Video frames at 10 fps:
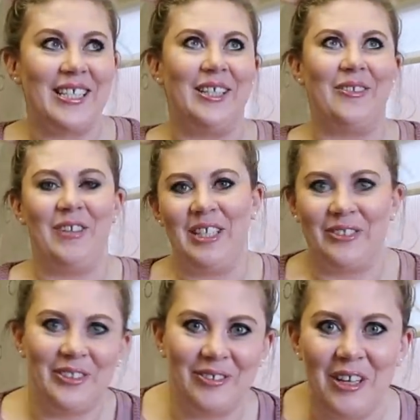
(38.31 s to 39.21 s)
so
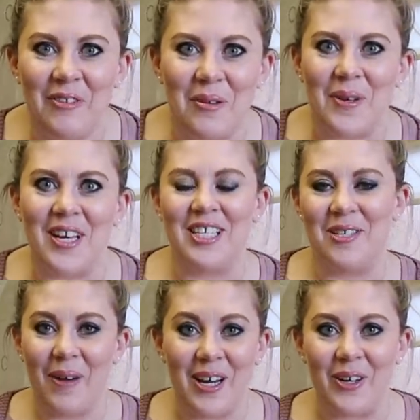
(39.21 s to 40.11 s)
fingers crossed forever, but
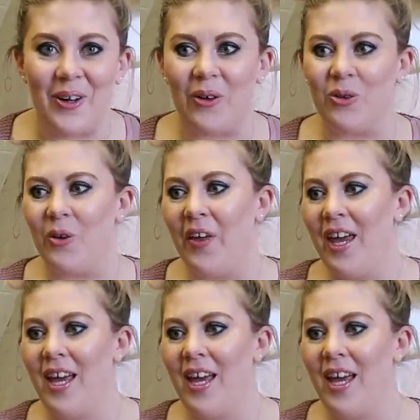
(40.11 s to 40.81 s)
you might not, or